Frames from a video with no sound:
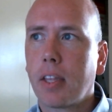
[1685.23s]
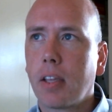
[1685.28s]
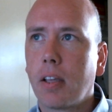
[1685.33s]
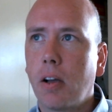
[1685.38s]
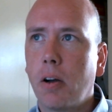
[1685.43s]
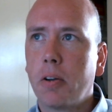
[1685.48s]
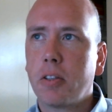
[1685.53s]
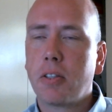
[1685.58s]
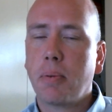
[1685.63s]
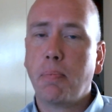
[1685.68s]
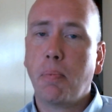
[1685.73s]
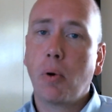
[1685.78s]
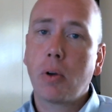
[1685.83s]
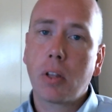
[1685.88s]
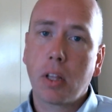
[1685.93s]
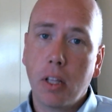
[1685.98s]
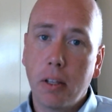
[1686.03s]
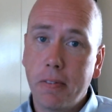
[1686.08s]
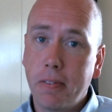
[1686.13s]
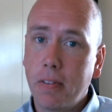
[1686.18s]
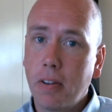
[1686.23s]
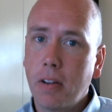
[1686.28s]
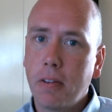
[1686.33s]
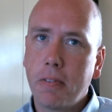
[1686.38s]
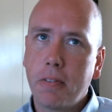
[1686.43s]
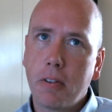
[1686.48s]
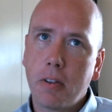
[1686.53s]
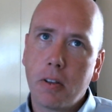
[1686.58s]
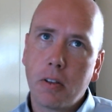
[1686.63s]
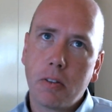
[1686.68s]
Or it's a model of
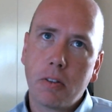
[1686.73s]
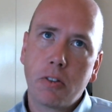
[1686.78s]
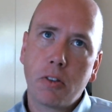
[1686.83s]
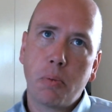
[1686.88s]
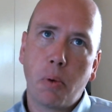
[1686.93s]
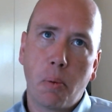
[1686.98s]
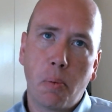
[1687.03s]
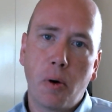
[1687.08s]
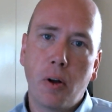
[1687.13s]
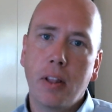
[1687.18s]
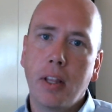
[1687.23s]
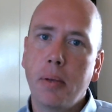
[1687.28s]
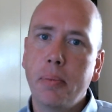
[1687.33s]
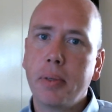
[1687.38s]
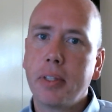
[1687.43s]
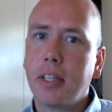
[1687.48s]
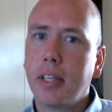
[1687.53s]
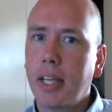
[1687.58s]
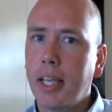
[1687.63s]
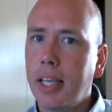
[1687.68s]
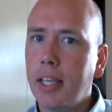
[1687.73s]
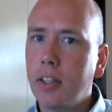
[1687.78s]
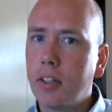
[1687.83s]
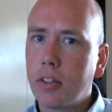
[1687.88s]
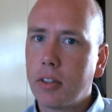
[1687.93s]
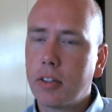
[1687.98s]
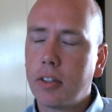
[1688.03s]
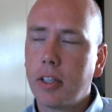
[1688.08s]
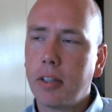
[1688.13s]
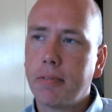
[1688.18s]
somewhat more limited
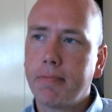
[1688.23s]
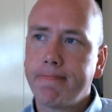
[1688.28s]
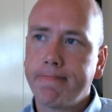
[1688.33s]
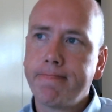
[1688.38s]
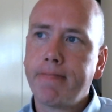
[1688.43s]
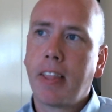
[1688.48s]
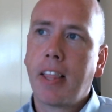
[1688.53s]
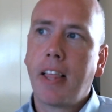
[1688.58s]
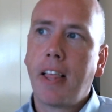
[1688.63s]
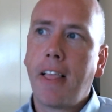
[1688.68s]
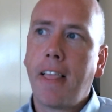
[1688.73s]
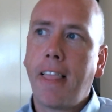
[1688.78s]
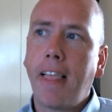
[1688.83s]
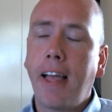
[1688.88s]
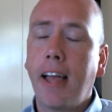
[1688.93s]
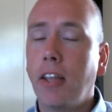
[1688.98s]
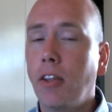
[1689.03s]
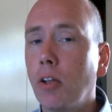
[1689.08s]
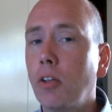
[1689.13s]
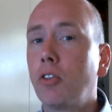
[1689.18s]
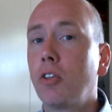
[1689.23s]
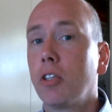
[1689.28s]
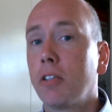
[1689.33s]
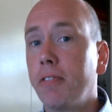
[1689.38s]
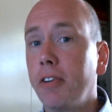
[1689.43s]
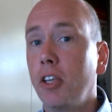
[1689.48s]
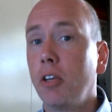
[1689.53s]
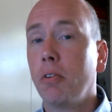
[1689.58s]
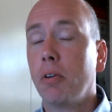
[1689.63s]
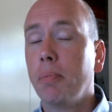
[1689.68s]
agency. Not just
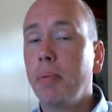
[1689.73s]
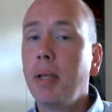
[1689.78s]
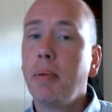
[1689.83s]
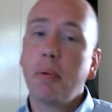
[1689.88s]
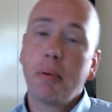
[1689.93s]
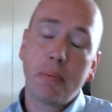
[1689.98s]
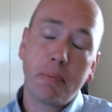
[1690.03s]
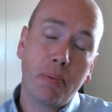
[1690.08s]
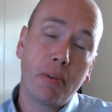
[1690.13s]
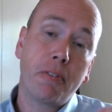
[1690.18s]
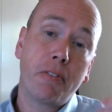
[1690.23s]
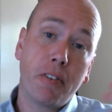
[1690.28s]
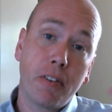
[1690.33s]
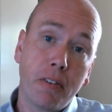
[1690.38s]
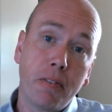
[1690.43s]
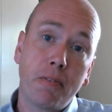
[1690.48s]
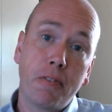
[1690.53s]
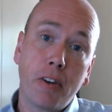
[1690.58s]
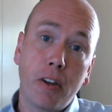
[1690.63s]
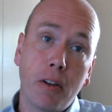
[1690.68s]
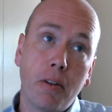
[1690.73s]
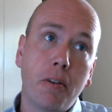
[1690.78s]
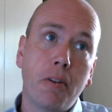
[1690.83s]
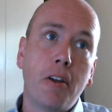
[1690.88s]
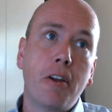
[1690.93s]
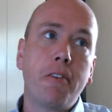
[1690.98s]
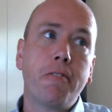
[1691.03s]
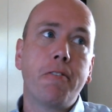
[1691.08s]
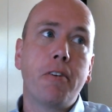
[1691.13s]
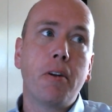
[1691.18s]
for you and me, but for
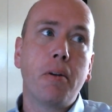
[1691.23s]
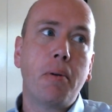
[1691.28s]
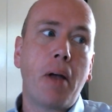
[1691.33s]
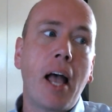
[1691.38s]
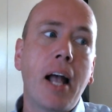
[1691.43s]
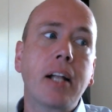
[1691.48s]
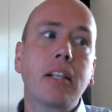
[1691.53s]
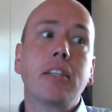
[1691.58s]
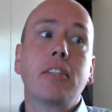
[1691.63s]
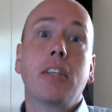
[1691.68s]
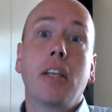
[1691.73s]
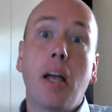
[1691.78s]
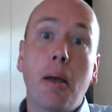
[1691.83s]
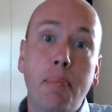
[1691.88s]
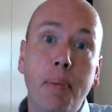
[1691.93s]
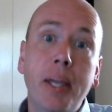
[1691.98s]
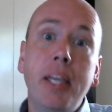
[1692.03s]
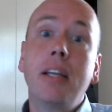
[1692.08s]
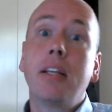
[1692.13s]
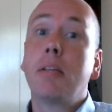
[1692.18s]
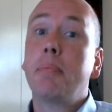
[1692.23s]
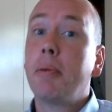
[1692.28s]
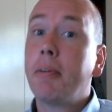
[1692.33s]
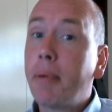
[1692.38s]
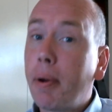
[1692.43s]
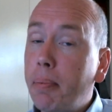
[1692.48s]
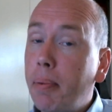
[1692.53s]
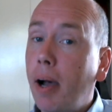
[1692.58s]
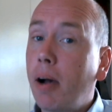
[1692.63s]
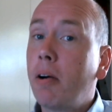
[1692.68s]
actors that appear to be
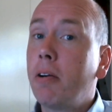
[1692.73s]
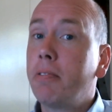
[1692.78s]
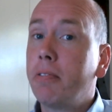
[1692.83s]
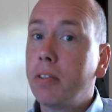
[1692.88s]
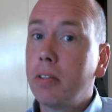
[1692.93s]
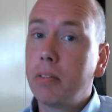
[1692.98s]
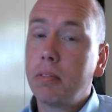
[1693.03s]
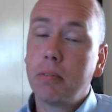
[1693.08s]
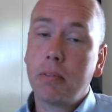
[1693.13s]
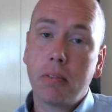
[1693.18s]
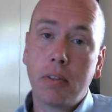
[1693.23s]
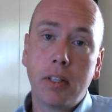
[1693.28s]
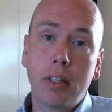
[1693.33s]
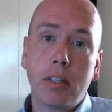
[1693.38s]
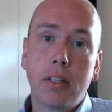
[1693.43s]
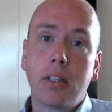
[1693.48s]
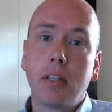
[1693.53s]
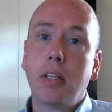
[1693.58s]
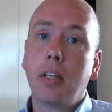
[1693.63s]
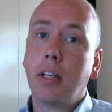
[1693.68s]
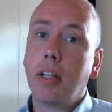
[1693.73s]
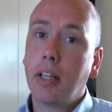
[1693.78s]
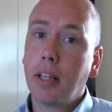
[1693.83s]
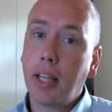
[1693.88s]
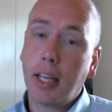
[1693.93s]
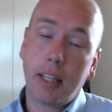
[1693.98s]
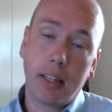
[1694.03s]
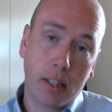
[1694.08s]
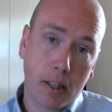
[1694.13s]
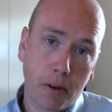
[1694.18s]
powerful, right?
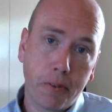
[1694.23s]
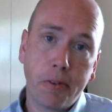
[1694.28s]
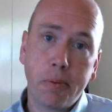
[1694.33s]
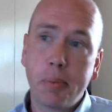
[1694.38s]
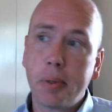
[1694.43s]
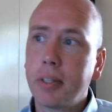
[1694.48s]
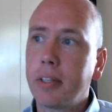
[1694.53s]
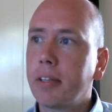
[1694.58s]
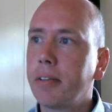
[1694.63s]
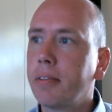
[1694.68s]
Like the government.